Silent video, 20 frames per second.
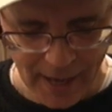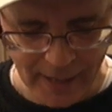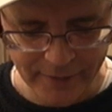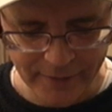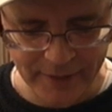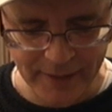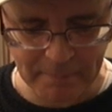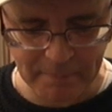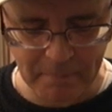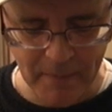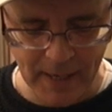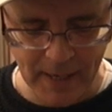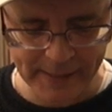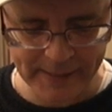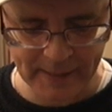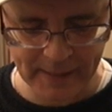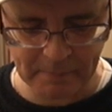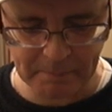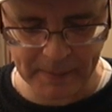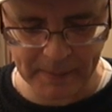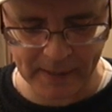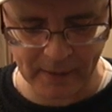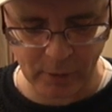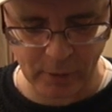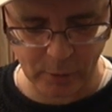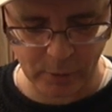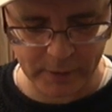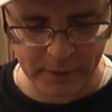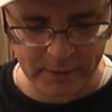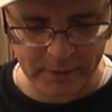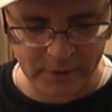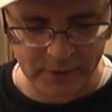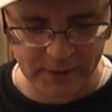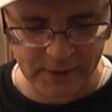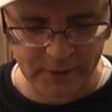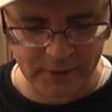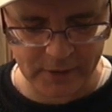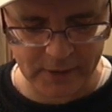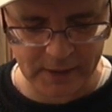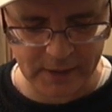I think mining bitcoins
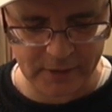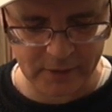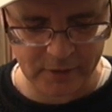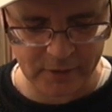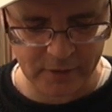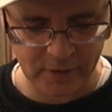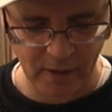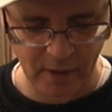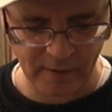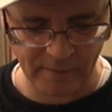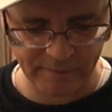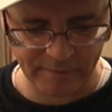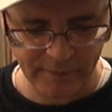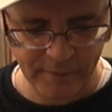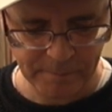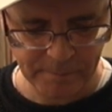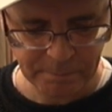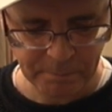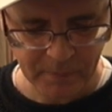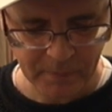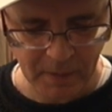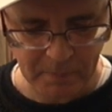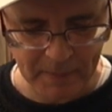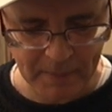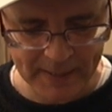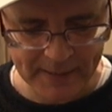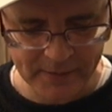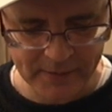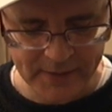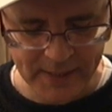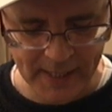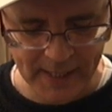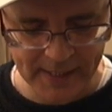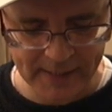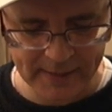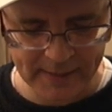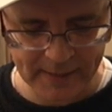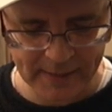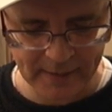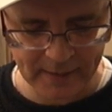consists of
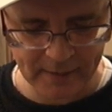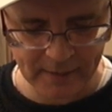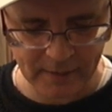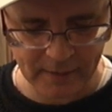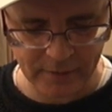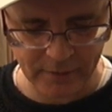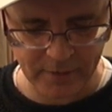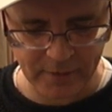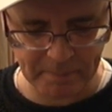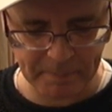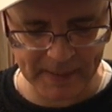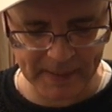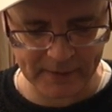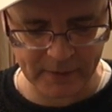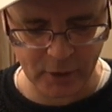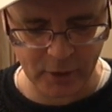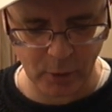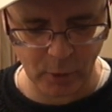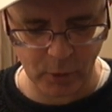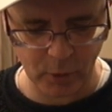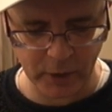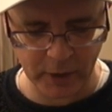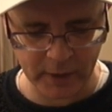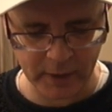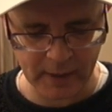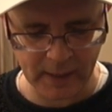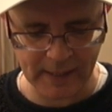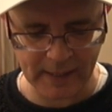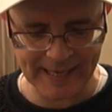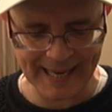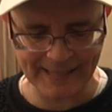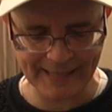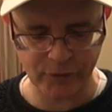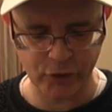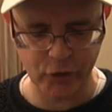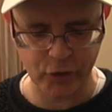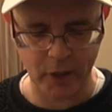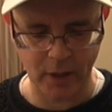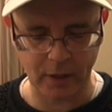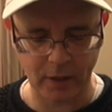maintaining the Bitcoin
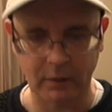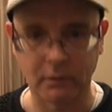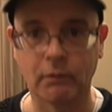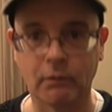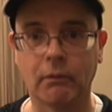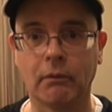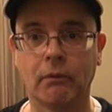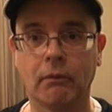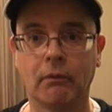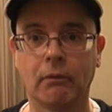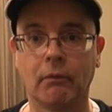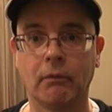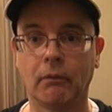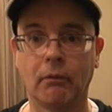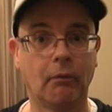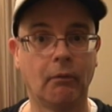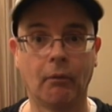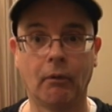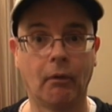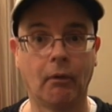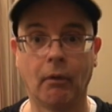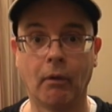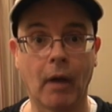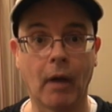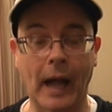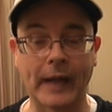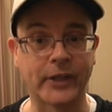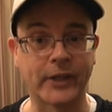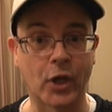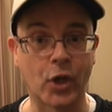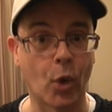ledger. I